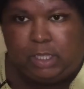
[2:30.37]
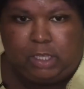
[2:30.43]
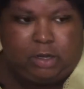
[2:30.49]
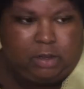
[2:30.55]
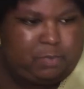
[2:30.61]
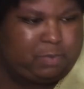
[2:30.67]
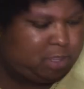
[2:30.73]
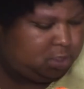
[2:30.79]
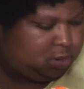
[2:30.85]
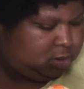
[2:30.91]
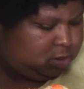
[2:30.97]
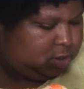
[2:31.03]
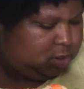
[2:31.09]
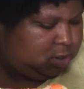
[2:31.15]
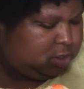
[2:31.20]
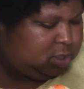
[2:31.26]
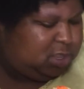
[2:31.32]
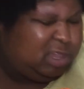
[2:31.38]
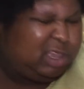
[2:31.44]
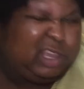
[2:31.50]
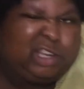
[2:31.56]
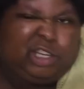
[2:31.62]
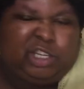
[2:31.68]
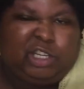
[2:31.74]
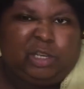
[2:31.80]
a little bit.
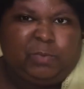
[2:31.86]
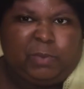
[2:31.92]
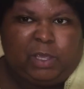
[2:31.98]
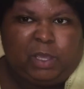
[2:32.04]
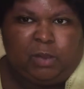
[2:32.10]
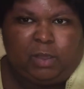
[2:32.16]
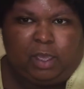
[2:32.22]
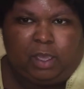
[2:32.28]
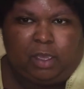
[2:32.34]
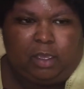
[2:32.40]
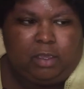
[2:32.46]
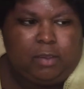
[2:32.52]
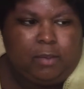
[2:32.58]
It should be okay.